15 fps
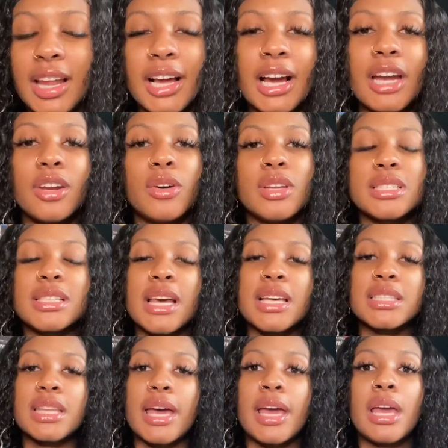I noticed
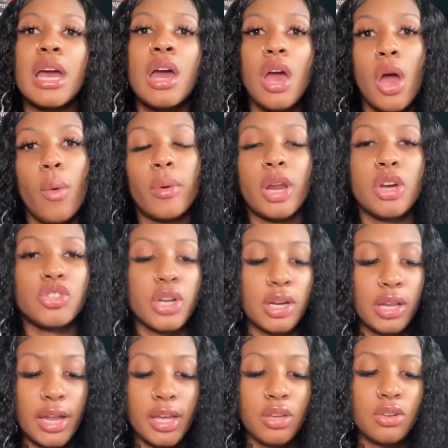last night when I was trying to,
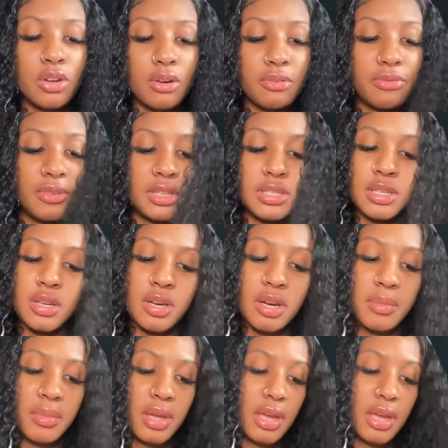like, you know, fix it up,